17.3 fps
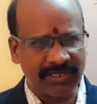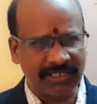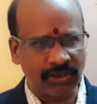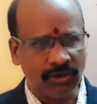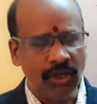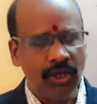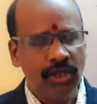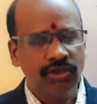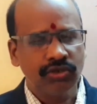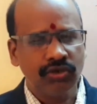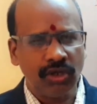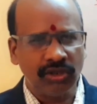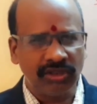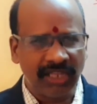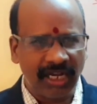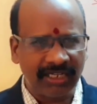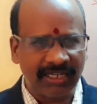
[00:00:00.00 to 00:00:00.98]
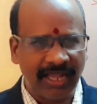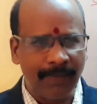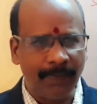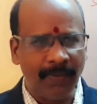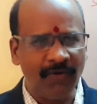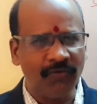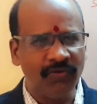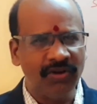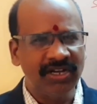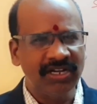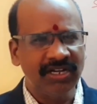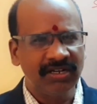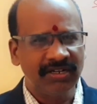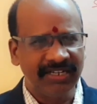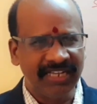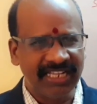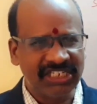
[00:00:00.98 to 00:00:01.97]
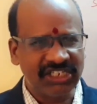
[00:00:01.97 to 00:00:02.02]
So that type of
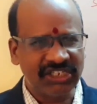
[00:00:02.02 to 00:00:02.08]
decision